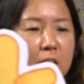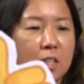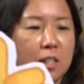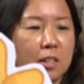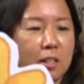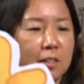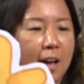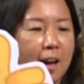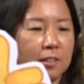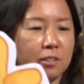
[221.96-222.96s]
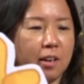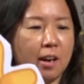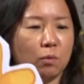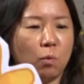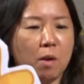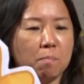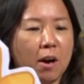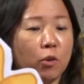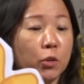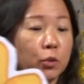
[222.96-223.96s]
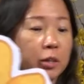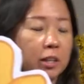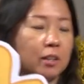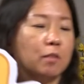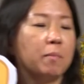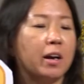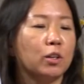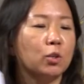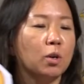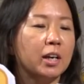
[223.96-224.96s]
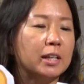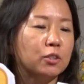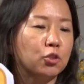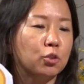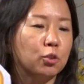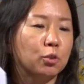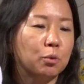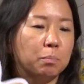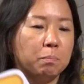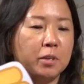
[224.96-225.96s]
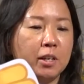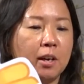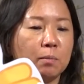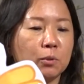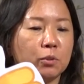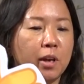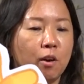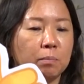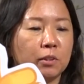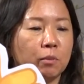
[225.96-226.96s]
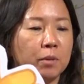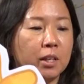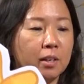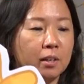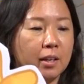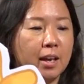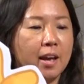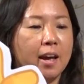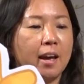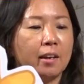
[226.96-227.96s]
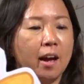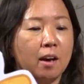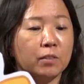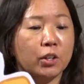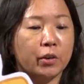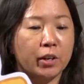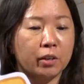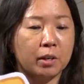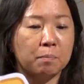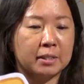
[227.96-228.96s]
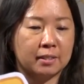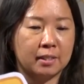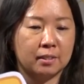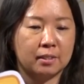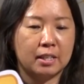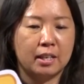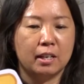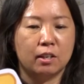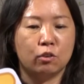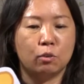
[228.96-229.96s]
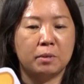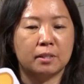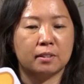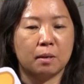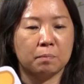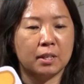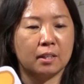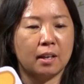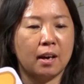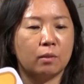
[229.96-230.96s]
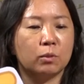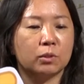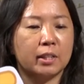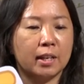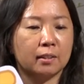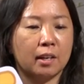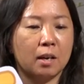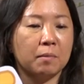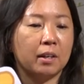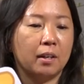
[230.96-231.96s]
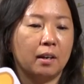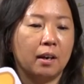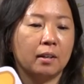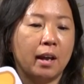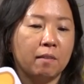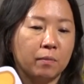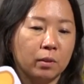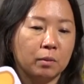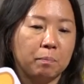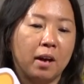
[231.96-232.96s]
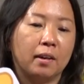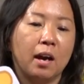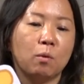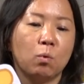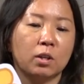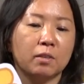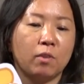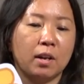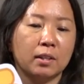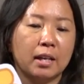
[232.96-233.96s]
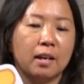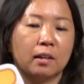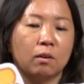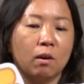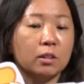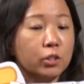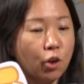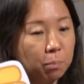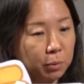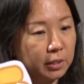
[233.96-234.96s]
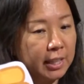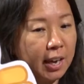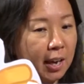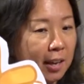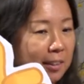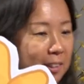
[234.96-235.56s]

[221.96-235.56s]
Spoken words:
He hashtag One Maui Nui. My hua is to be able to help the community and have a career in business. It will be something that will take time and effort, but I want to run an auto shop. Yay!